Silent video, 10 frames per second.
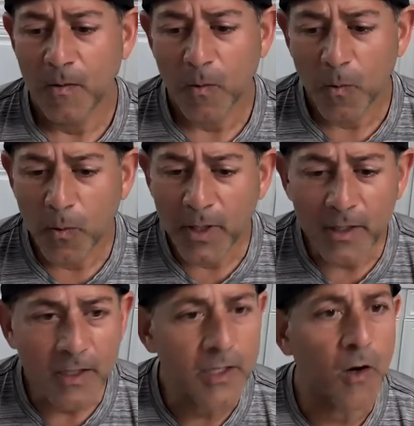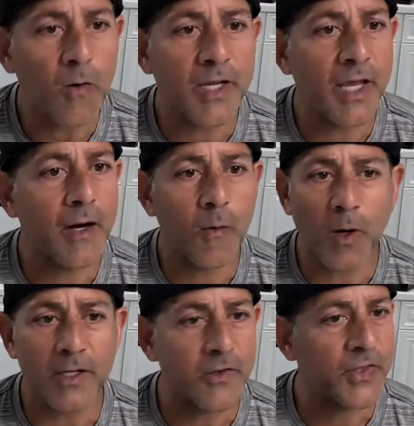really don't care
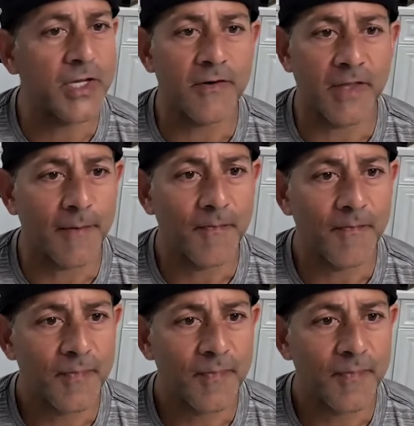what you think of them.